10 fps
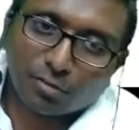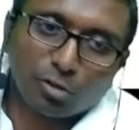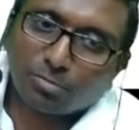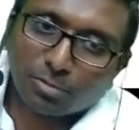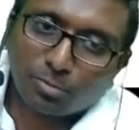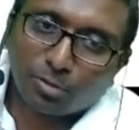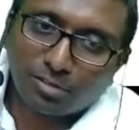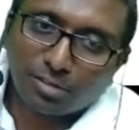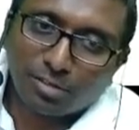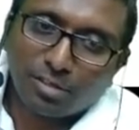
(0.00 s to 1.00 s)
Got my
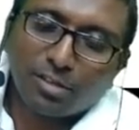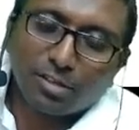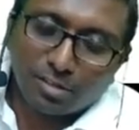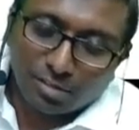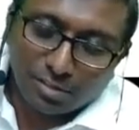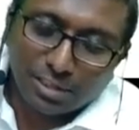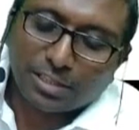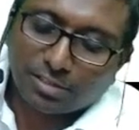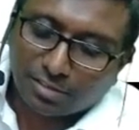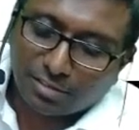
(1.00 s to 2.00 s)
point?
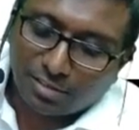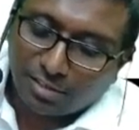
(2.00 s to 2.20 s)
Correct.